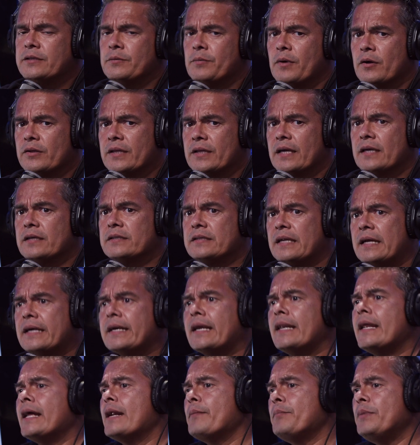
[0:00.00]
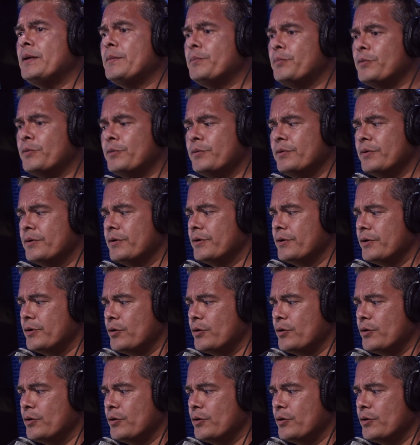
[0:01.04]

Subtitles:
ask you about that because like a lot of people,